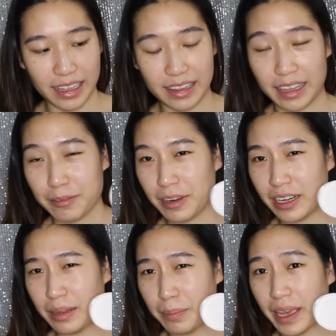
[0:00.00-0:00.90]
they
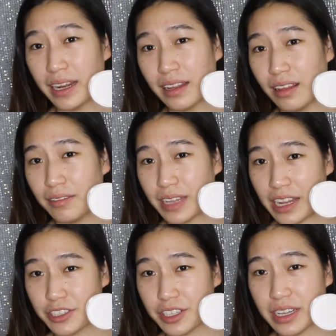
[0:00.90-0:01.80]
really paid a lot of
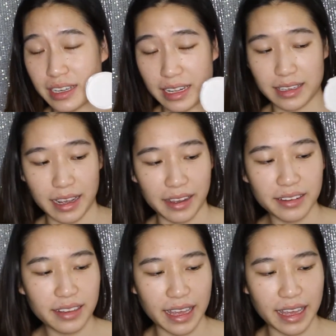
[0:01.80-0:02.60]
attention to detail,